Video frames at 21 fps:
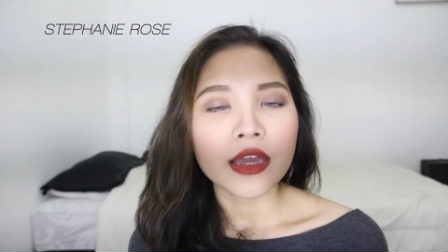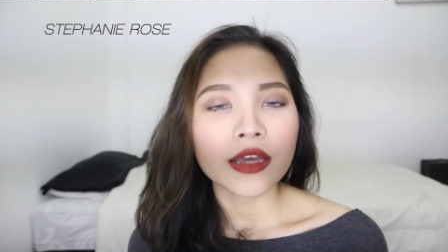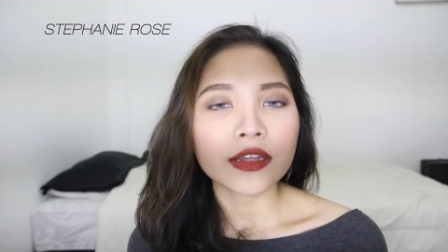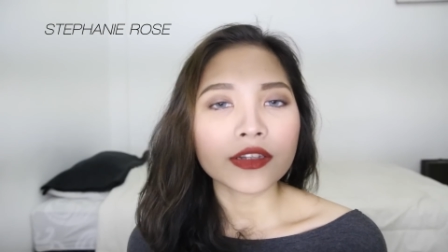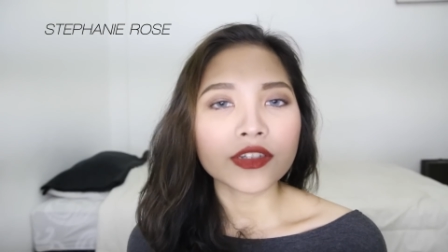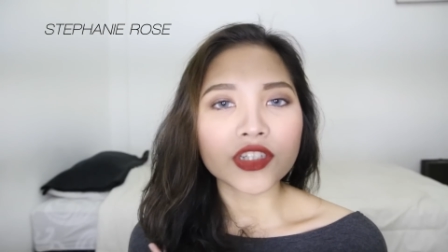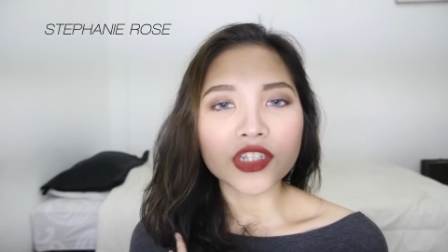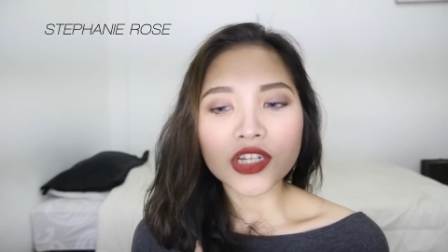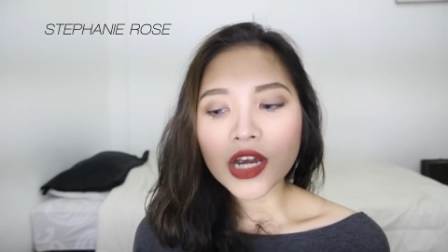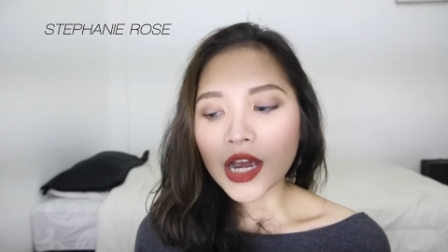
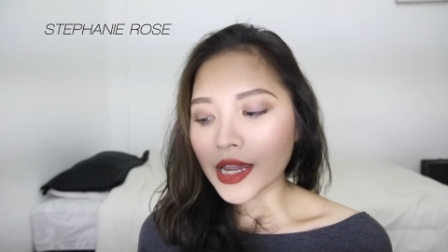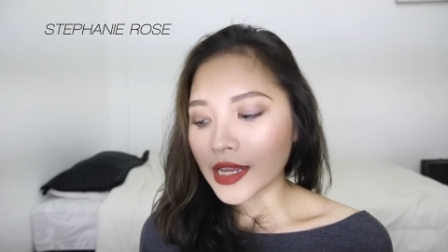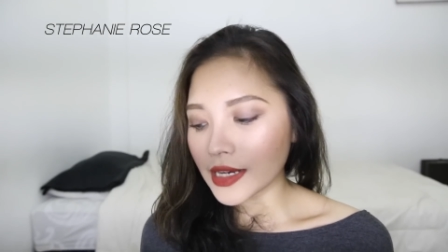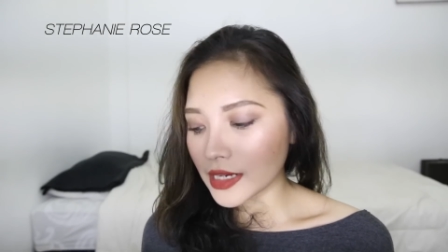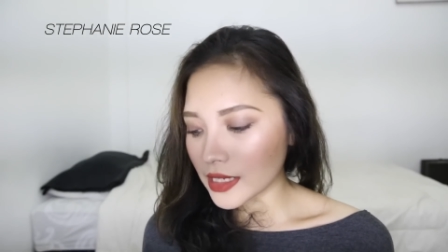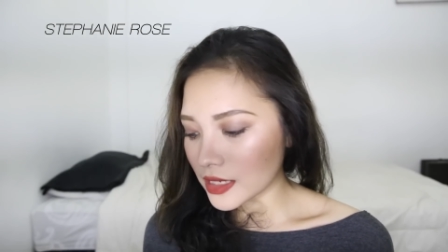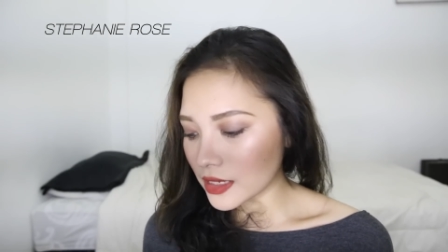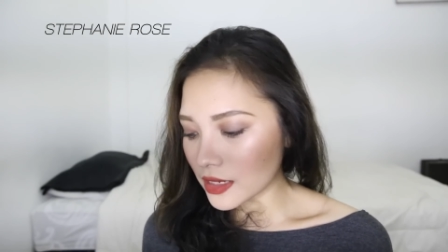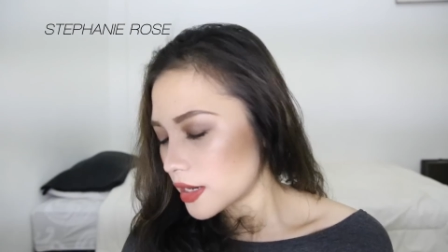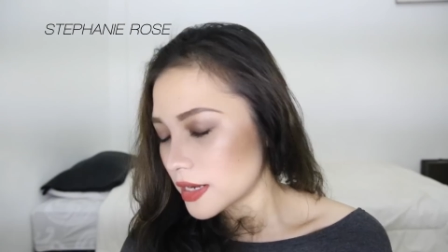and
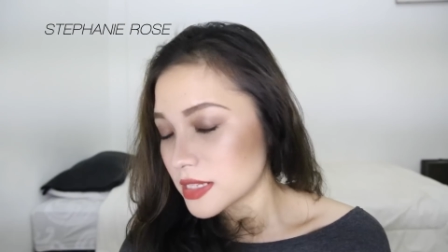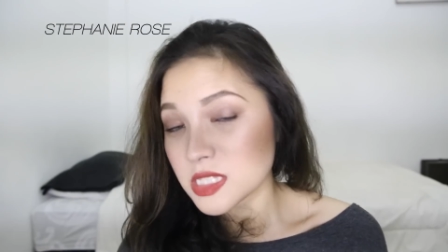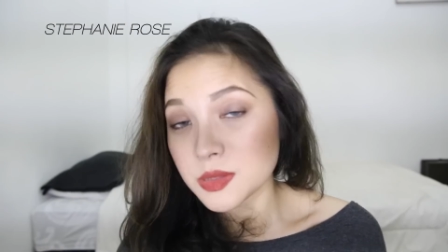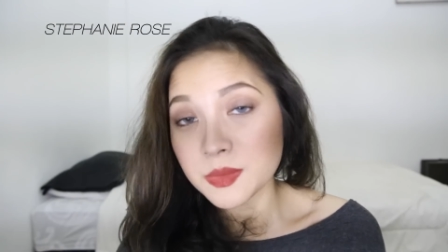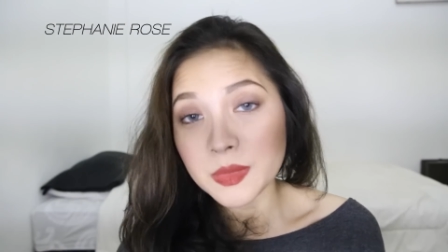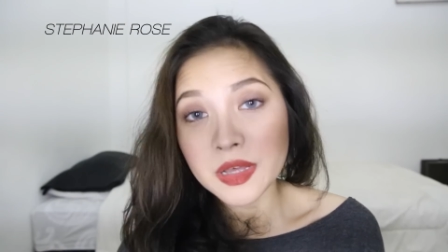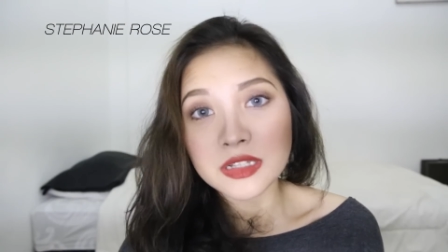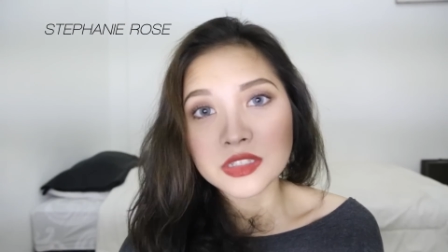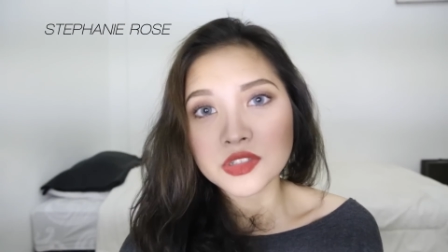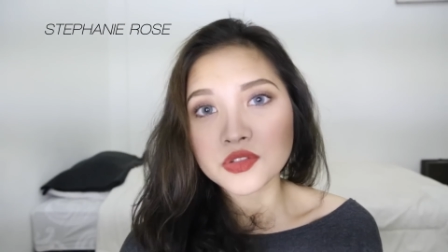shiny and
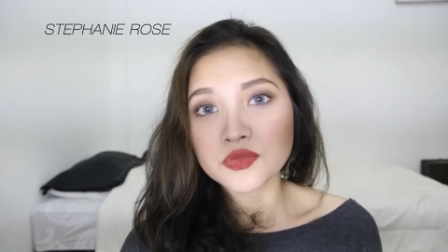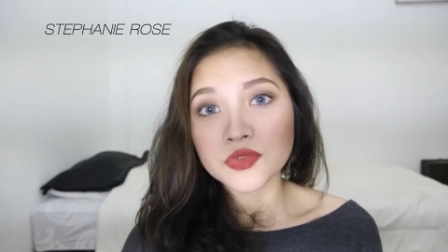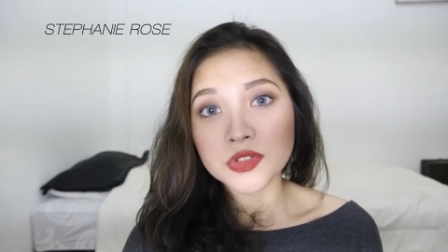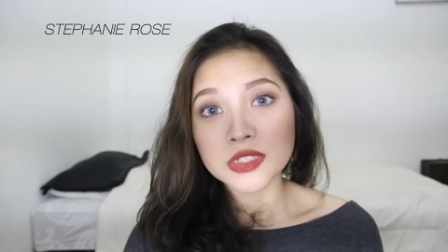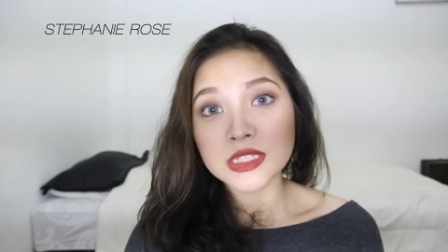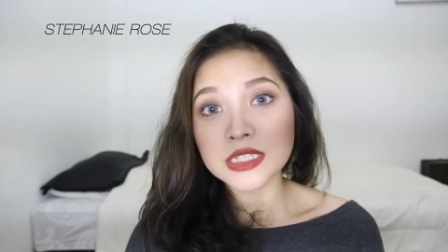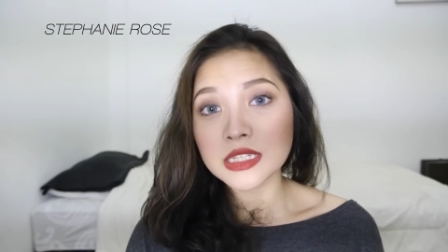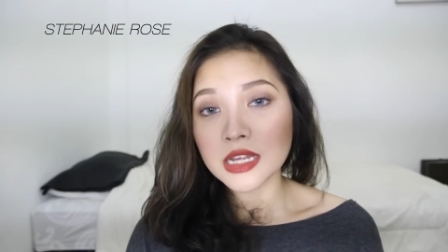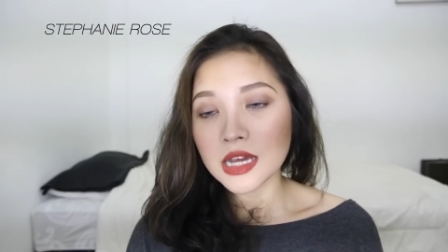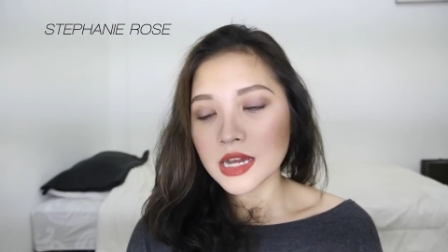smells really